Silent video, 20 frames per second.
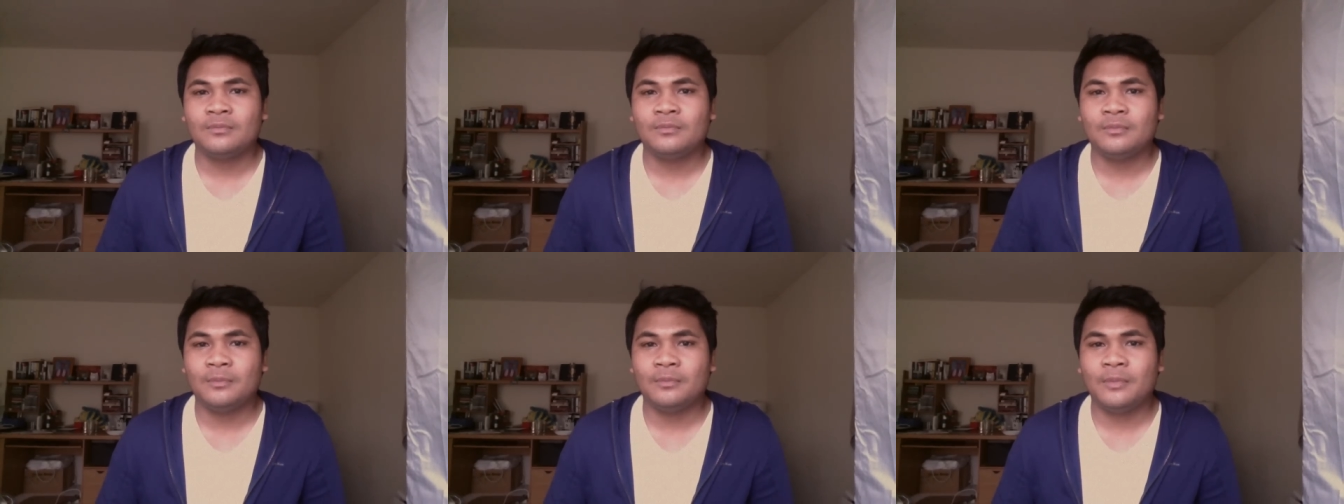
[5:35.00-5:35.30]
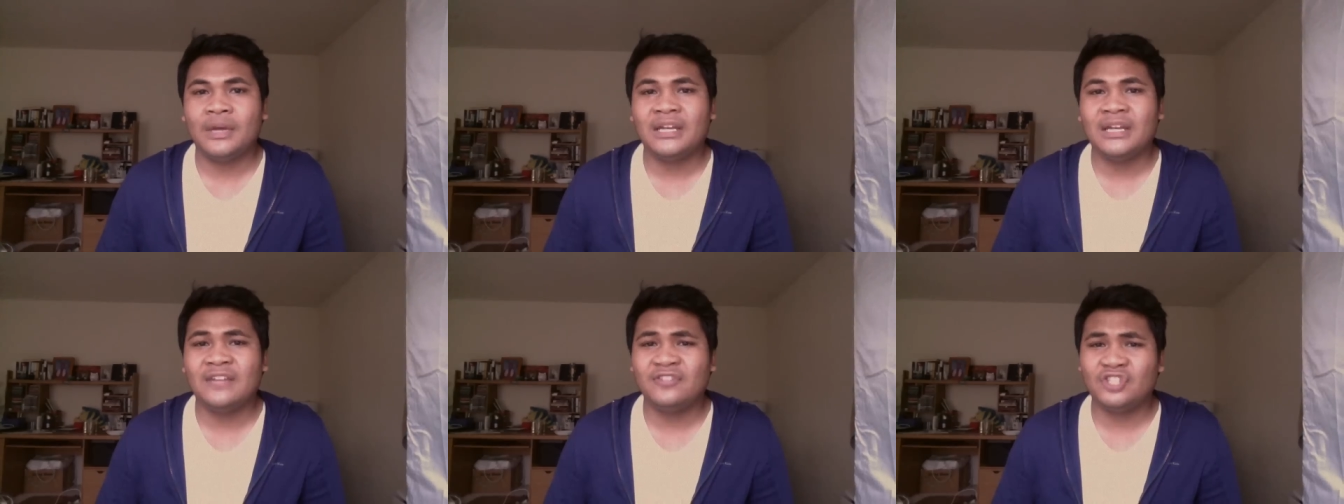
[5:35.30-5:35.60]

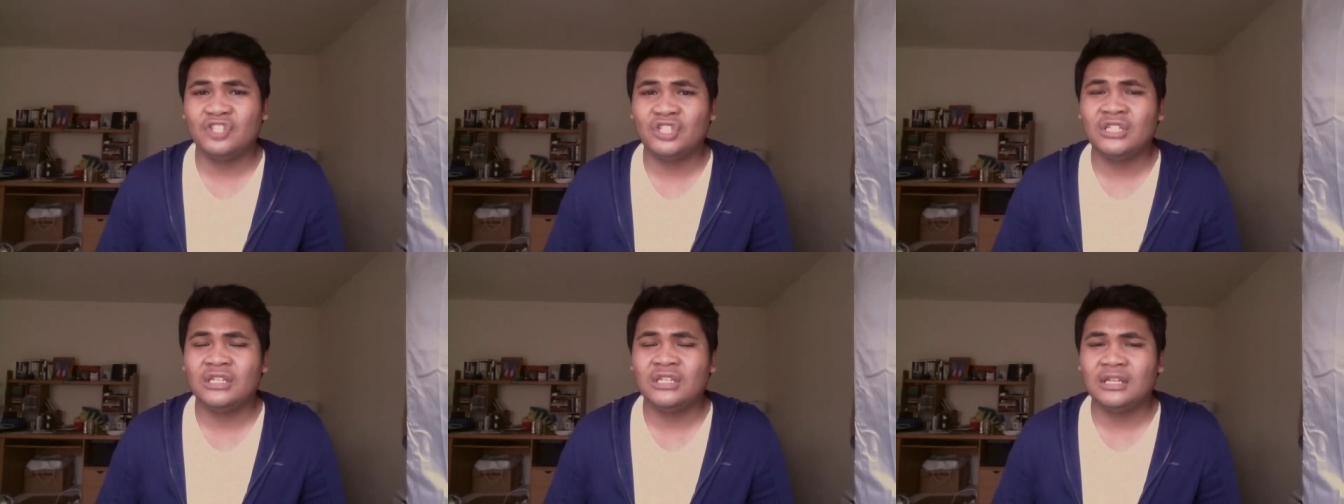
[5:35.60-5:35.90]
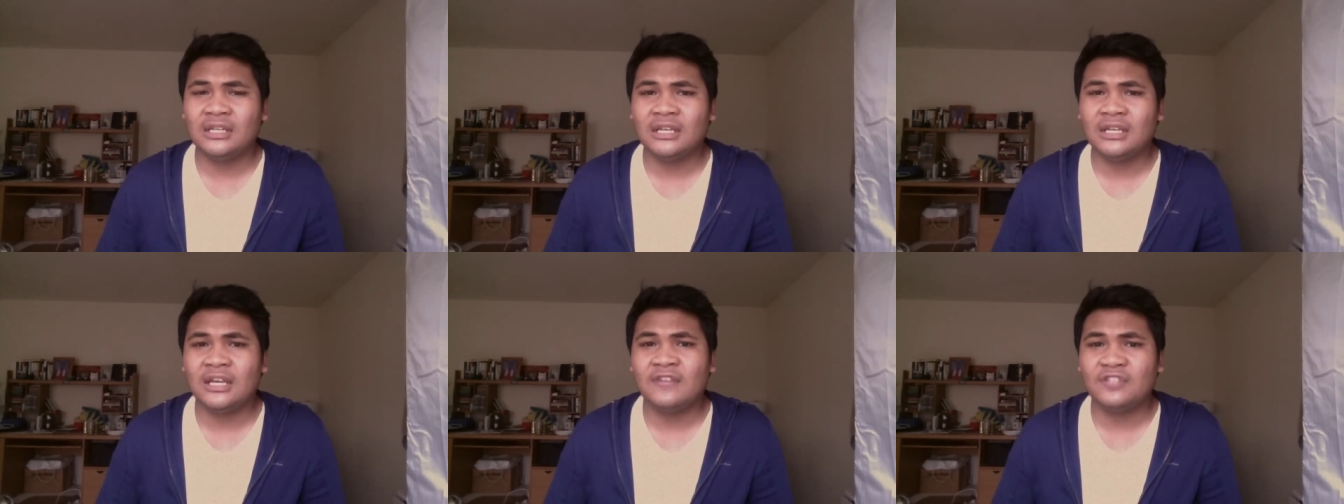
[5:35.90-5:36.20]
But if
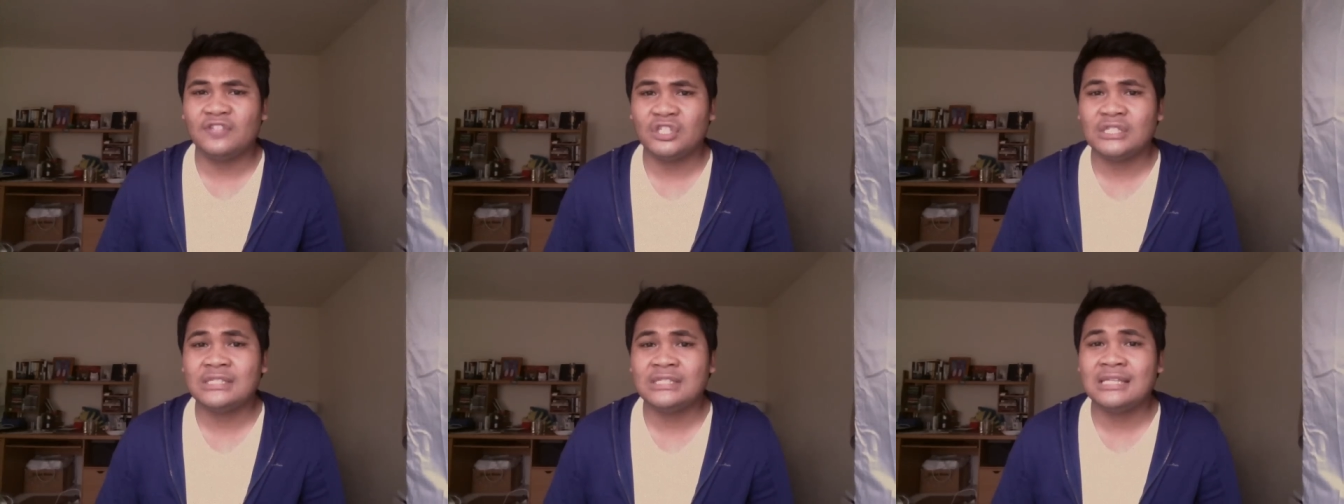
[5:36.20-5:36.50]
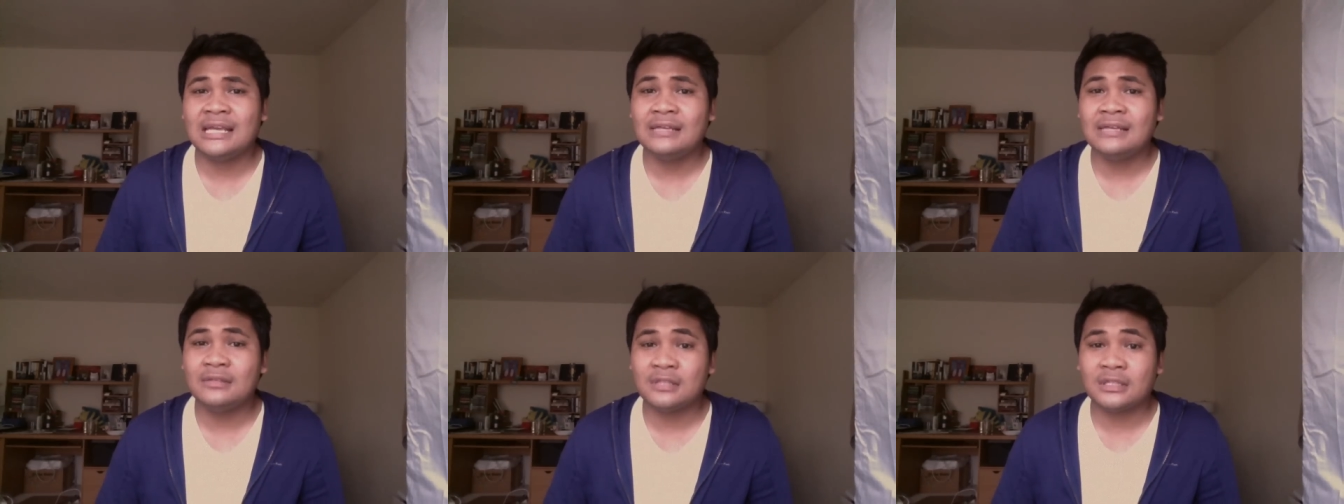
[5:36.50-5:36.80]
she
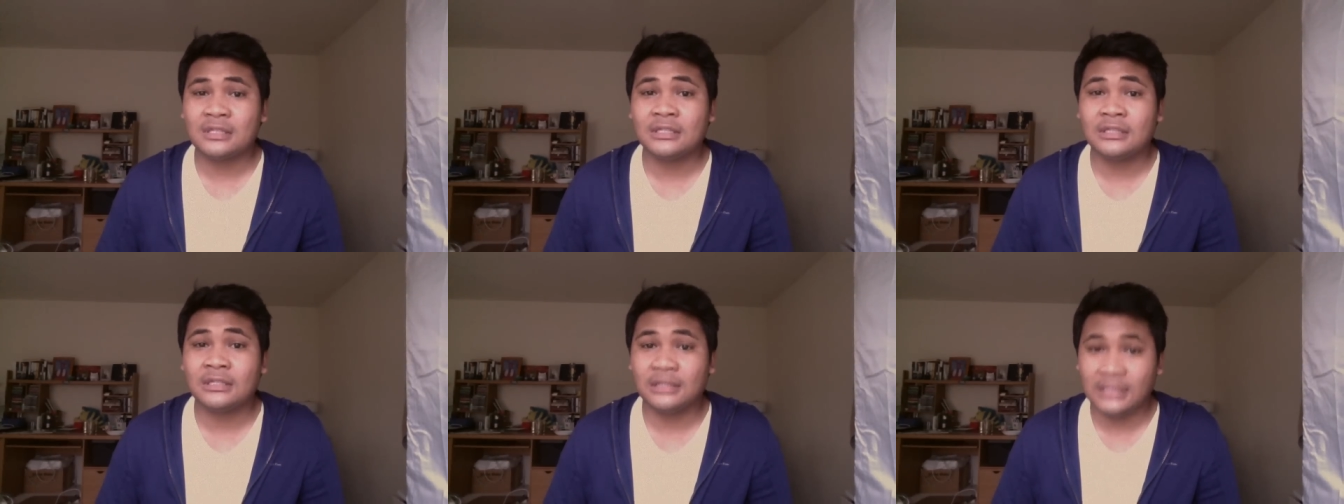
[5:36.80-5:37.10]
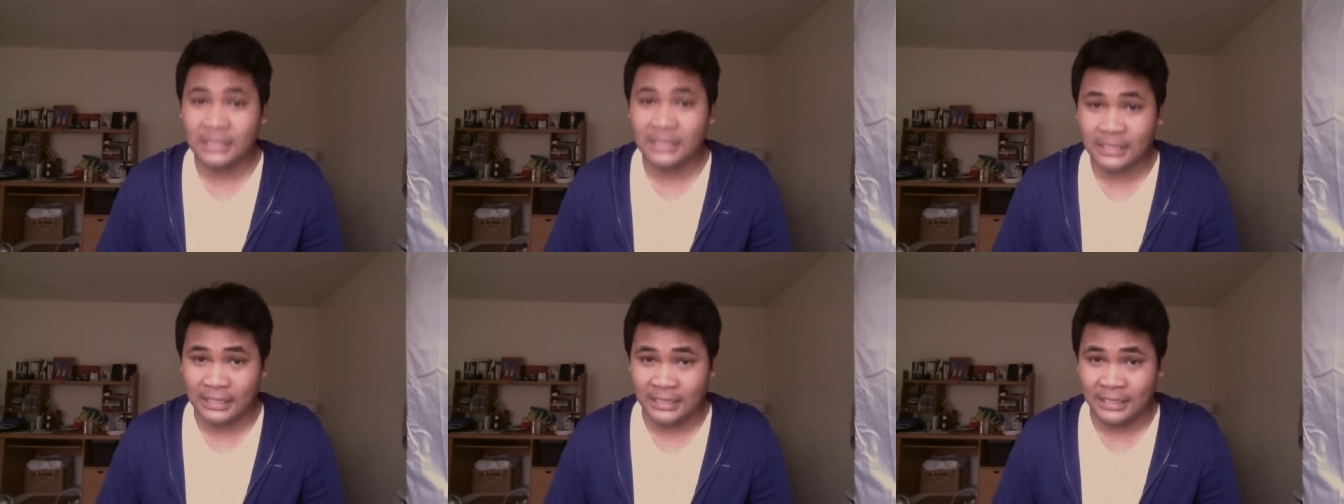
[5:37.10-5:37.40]
stays
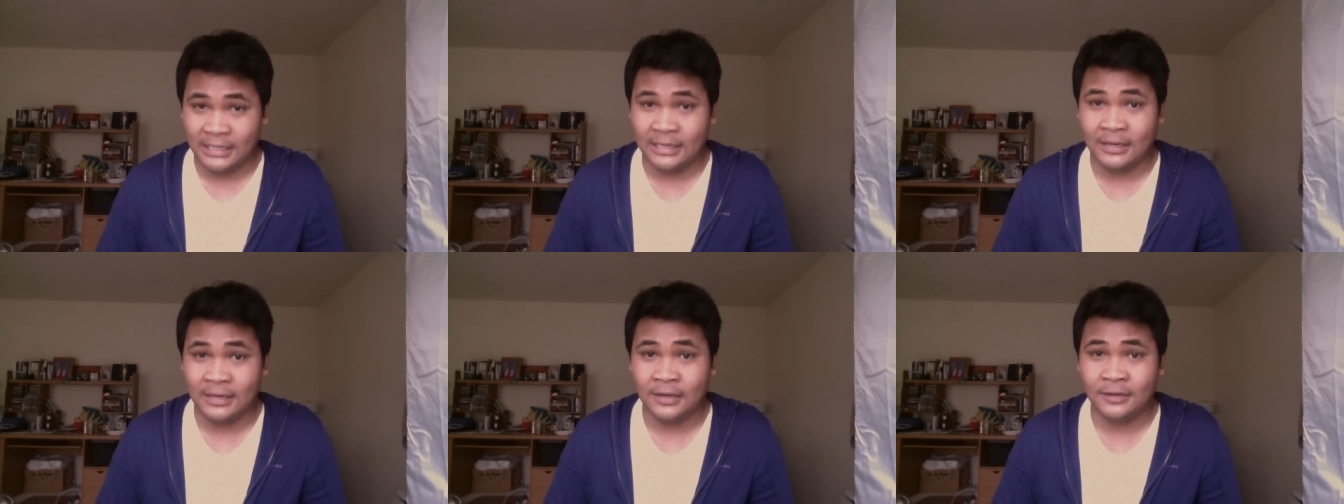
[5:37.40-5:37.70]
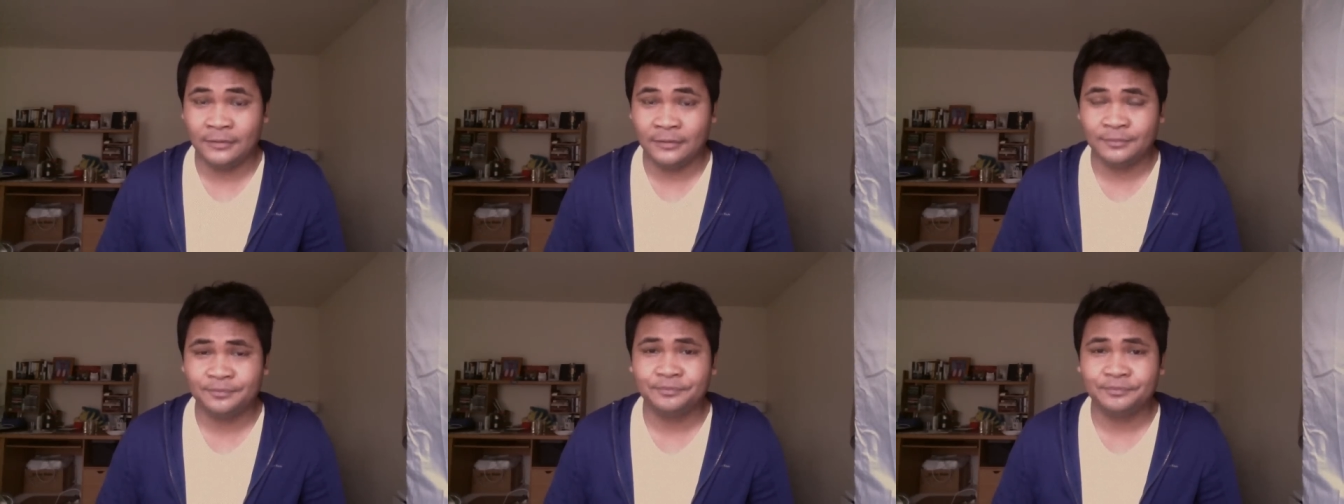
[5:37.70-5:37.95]
clean,